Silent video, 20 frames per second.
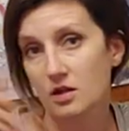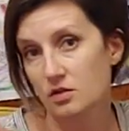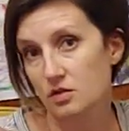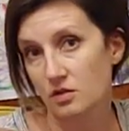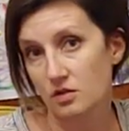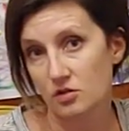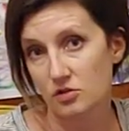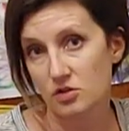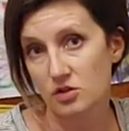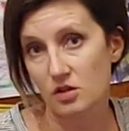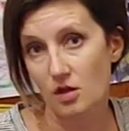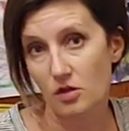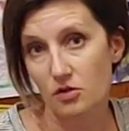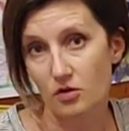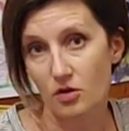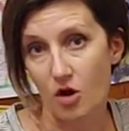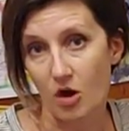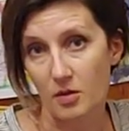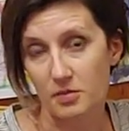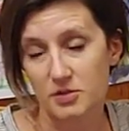So there's
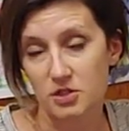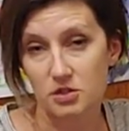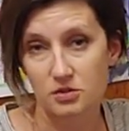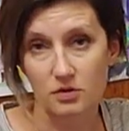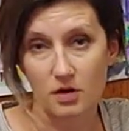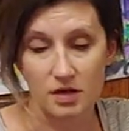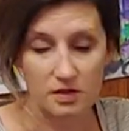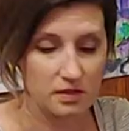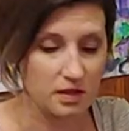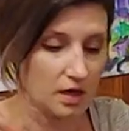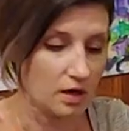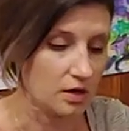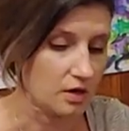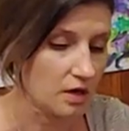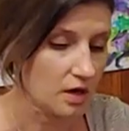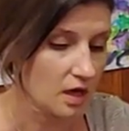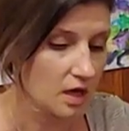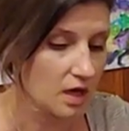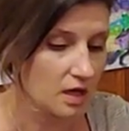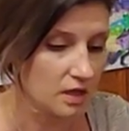another option right there.